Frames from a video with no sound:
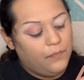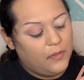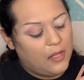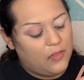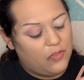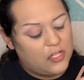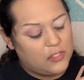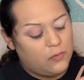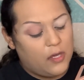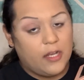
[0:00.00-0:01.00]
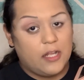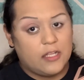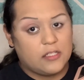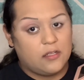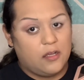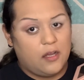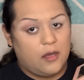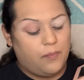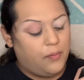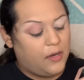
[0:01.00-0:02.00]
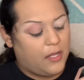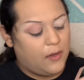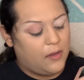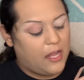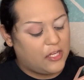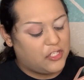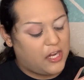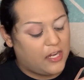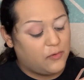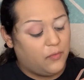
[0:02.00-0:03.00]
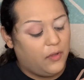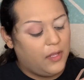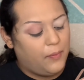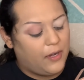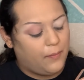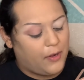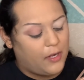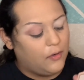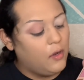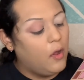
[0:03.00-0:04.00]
and this one is a pretty okay shade. It's really pretty brown.